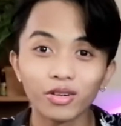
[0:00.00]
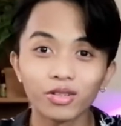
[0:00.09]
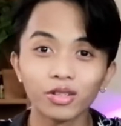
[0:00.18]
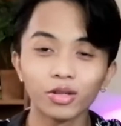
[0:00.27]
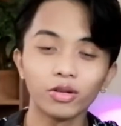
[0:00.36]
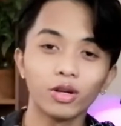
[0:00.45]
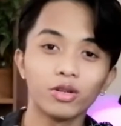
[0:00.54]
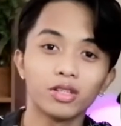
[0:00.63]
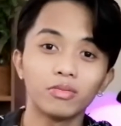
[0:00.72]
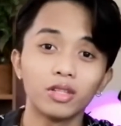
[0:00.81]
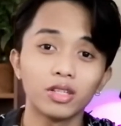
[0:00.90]

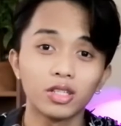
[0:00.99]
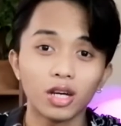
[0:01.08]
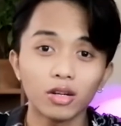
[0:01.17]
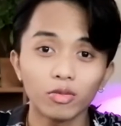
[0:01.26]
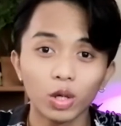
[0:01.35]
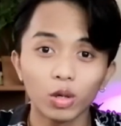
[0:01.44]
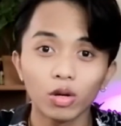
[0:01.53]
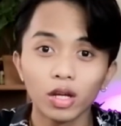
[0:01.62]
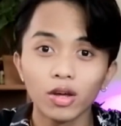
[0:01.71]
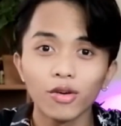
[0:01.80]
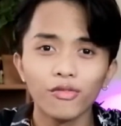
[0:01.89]
Gloriosum does not grow
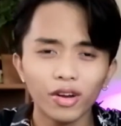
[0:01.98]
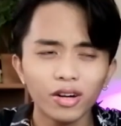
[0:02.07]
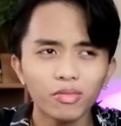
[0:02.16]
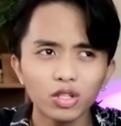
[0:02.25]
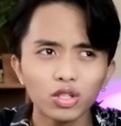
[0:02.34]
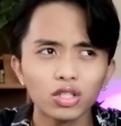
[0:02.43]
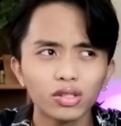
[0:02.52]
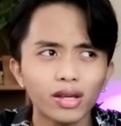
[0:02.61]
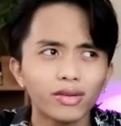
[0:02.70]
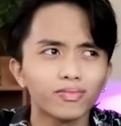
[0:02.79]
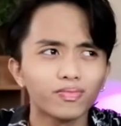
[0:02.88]
very much
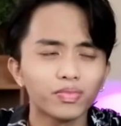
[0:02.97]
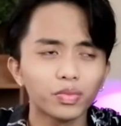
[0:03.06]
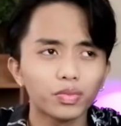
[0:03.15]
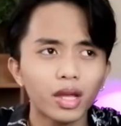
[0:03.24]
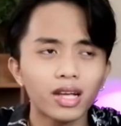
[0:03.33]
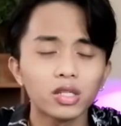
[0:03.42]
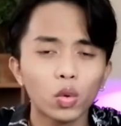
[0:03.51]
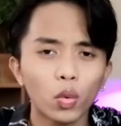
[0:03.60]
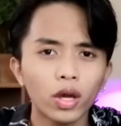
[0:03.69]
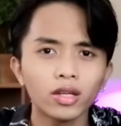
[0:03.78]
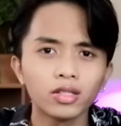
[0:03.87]
like as
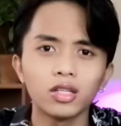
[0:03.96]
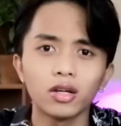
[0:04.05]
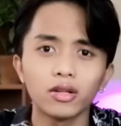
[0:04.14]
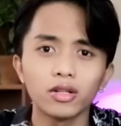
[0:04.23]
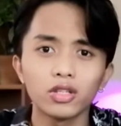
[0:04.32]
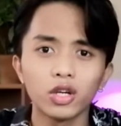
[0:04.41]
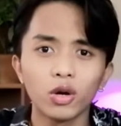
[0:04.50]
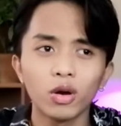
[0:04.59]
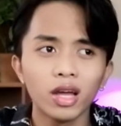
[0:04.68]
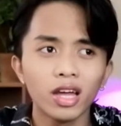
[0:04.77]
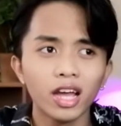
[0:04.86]
quick as the others. So
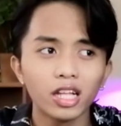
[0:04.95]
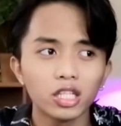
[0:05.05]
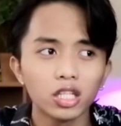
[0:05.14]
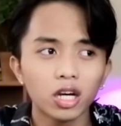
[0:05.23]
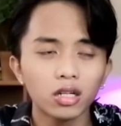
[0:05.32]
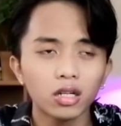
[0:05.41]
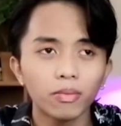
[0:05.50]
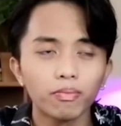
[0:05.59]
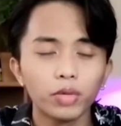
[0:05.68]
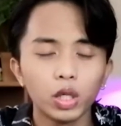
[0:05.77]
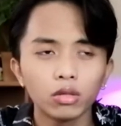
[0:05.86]
it's not
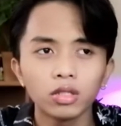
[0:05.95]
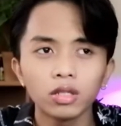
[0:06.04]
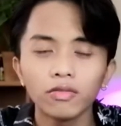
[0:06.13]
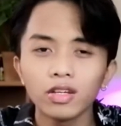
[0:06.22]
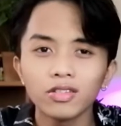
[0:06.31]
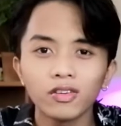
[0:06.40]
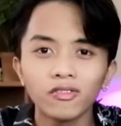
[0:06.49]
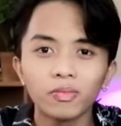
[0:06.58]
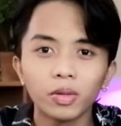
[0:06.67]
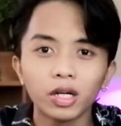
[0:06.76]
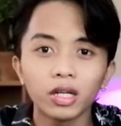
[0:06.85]
purely invasive,
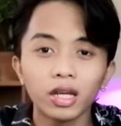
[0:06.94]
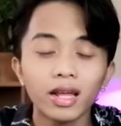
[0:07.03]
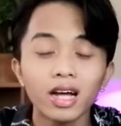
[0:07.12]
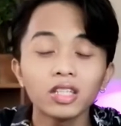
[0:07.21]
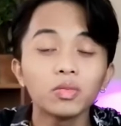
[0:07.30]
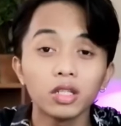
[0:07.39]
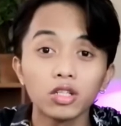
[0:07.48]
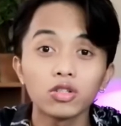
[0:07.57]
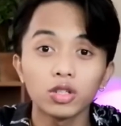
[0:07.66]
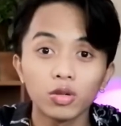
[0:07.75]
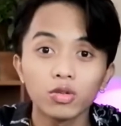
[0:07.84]
but it has been
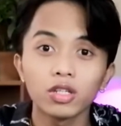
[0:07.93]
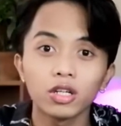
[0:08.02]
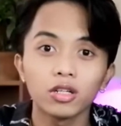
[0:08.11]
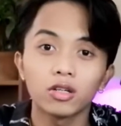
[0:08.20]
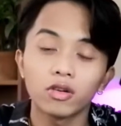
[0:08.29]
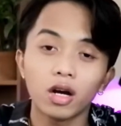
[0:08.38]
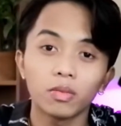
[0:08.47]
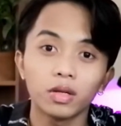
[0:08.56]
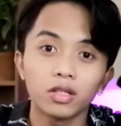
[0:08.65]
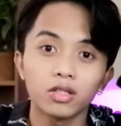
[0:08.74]
introduced here in the tropics.